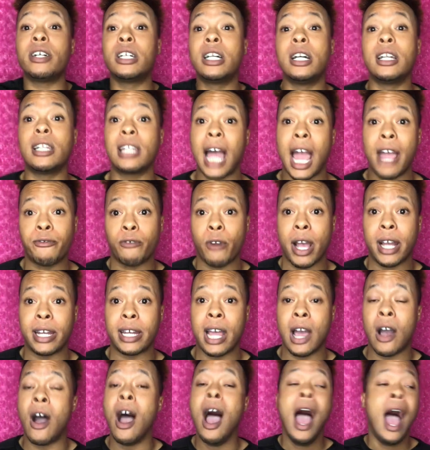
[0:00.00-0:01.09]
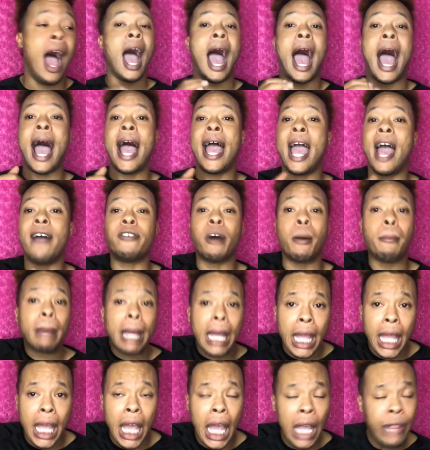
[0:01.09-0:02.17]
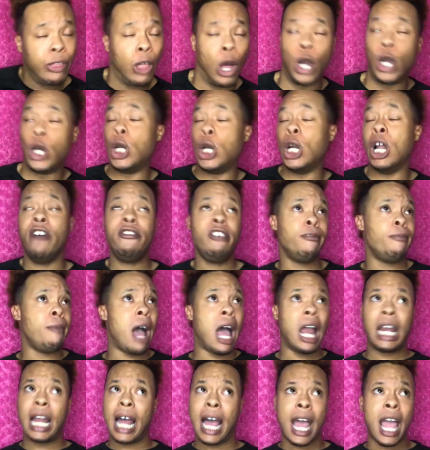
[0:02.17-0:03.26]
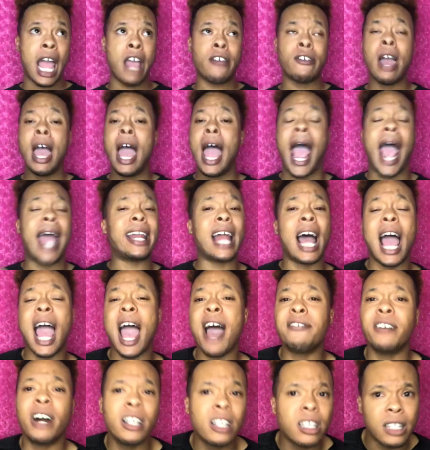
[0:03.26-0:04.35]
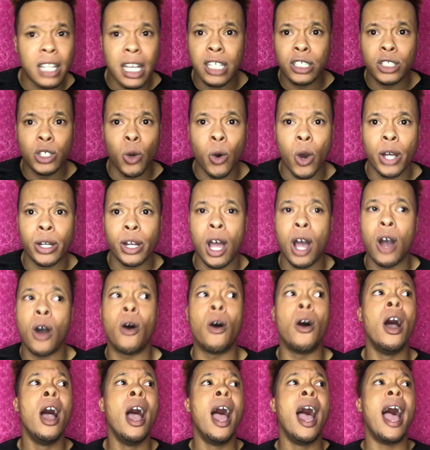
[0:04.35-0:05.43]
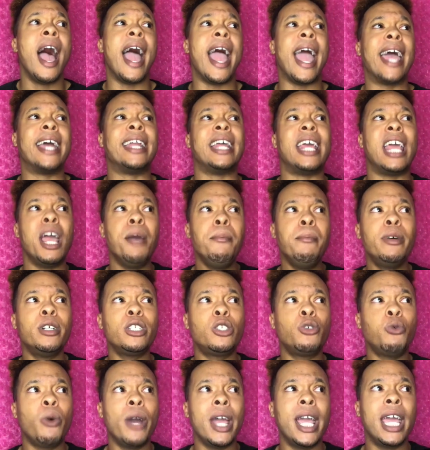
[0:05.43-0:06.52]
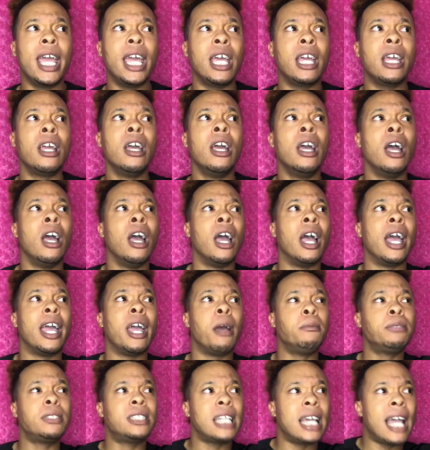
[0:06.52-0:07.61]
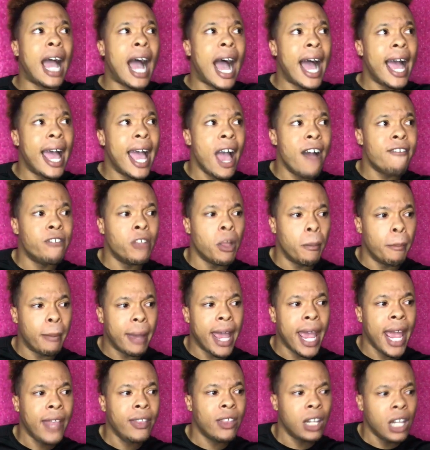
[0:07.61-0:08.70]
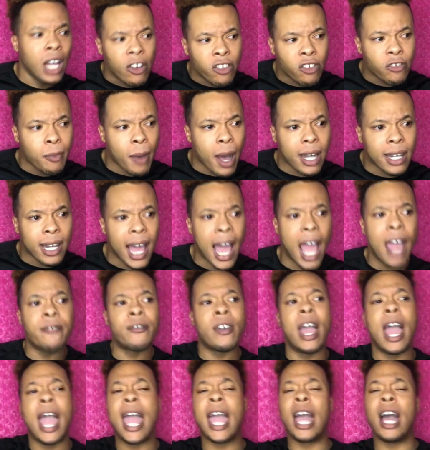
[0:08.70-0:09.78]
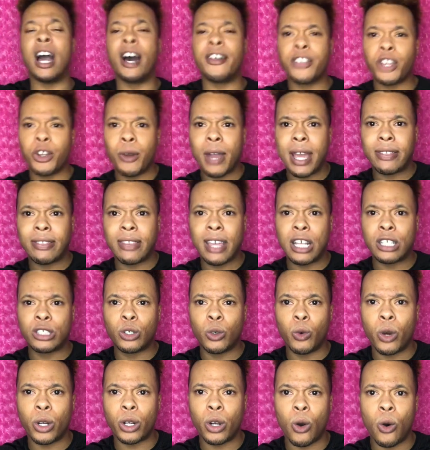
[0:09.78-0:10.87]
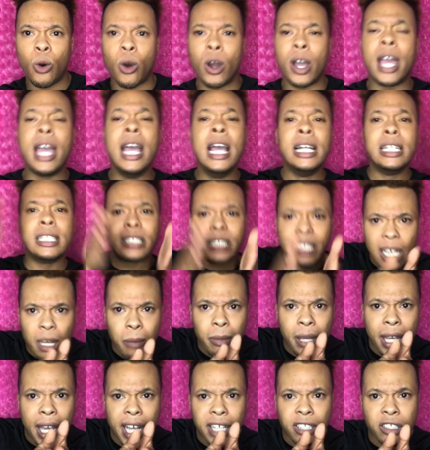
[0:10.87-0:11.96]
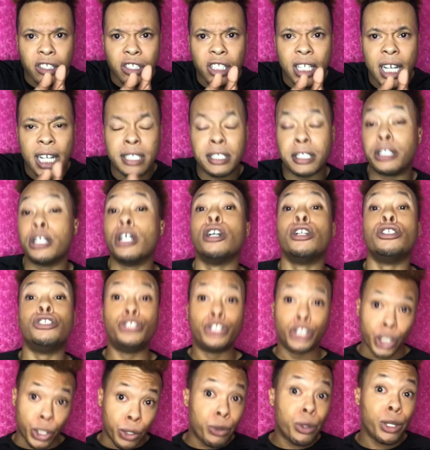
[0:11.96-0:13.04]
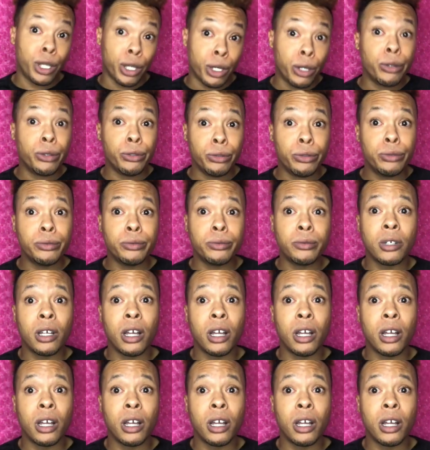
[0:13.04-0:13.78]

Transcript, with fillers: a good life right now. I have a man, the love of my life, and I have other things going on. And in between him saying I have the man, the love of my life, and other great things going on. Timmy interjected, "Do you?